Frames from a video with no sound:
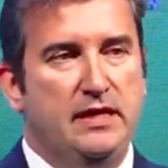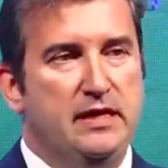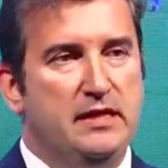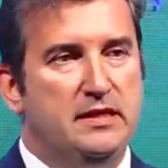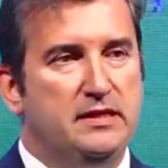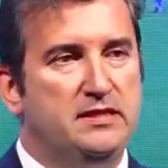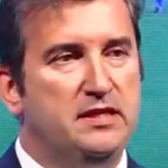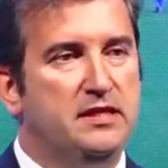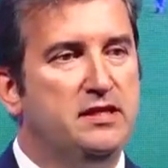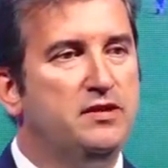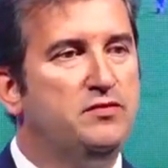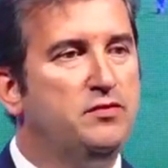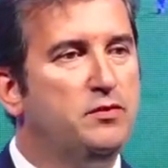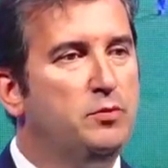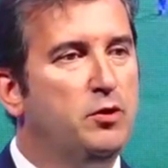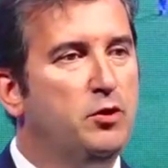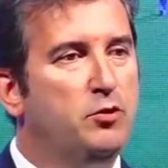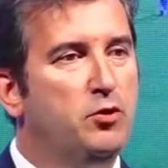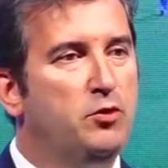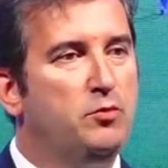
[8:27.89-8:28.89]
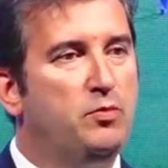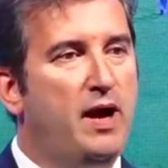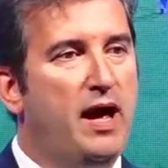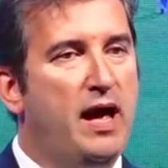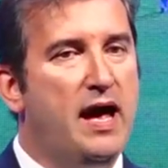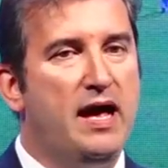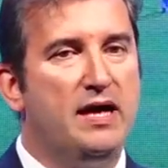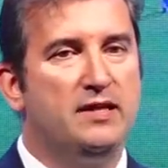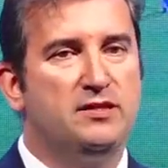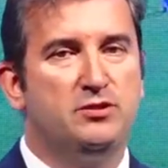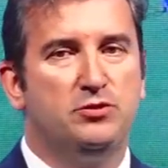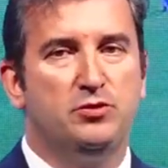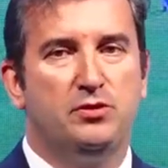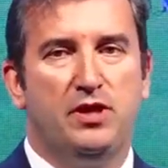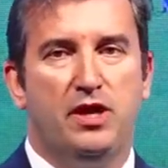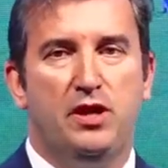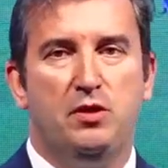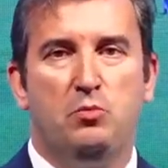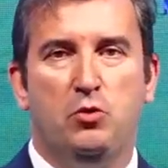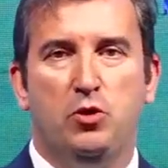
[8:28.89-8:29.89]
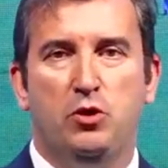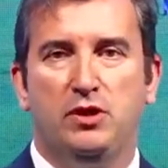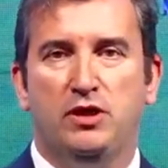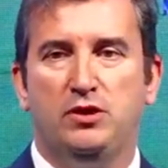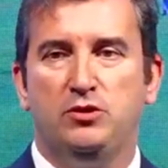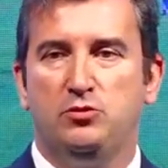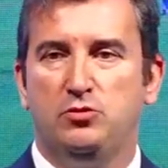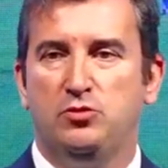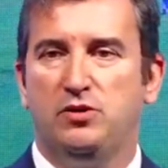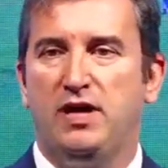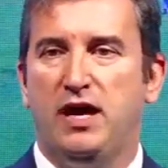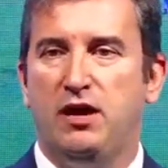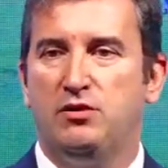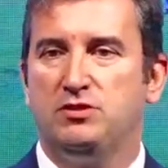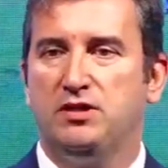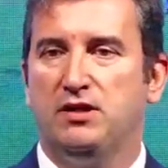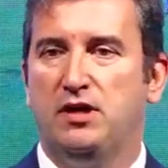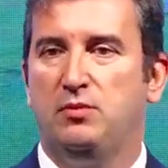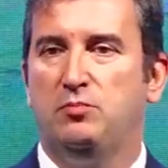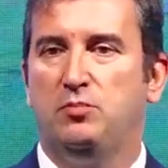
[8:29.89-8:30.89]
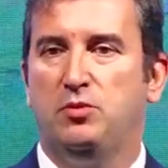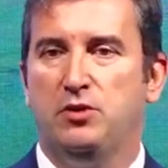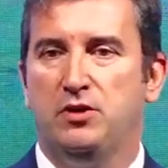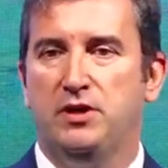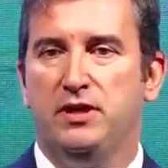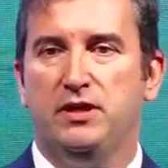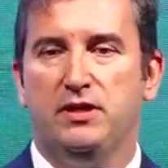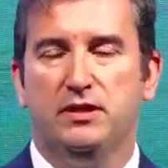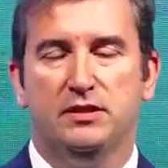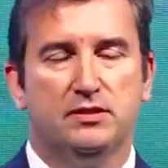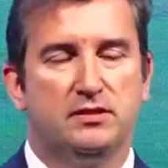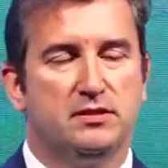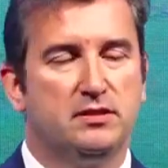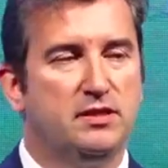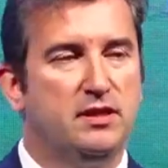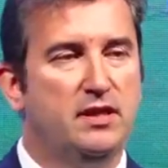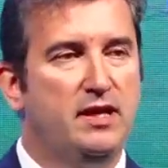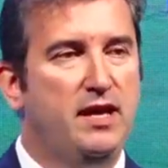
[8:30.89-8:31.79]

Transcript: The City Football Group has today more than 2,000 employees